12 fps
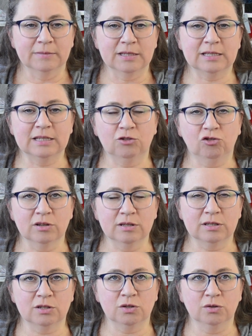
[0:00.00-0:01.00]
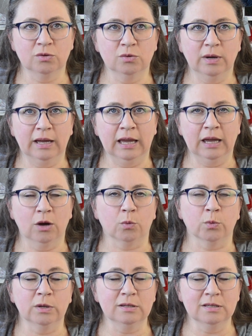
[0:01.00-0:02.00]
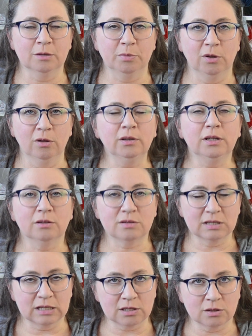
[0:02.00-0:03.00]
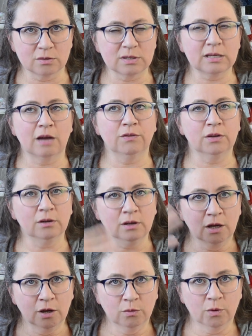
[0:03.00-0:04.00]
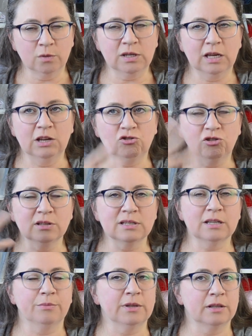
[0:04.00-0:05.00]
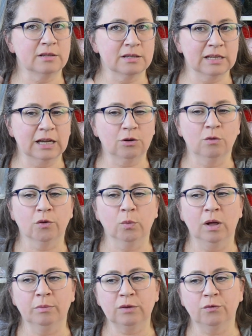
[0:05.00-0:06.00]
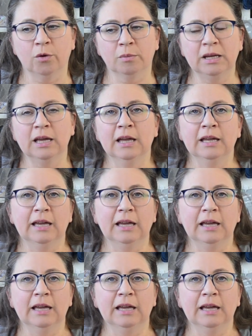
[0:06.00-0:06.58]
stitches to a reasonable 6 or 7 rotation, something that doesn't get overwhelming for me.